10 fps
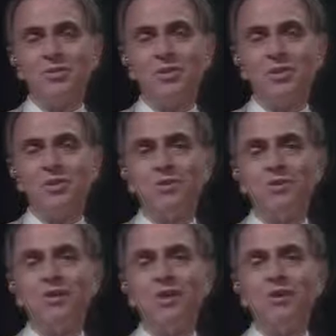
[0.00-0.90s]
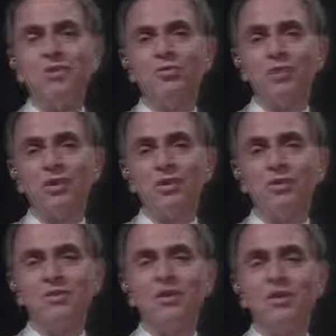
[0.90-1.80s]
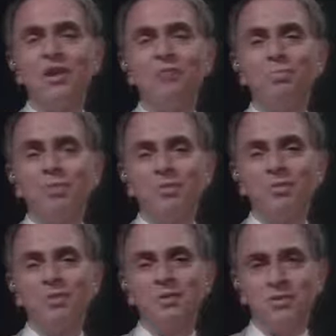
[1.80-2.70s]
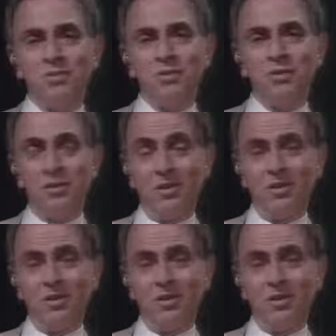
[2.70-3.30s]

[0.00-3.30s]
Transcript: It's our stock in trade. It's the lifeblood of our subject.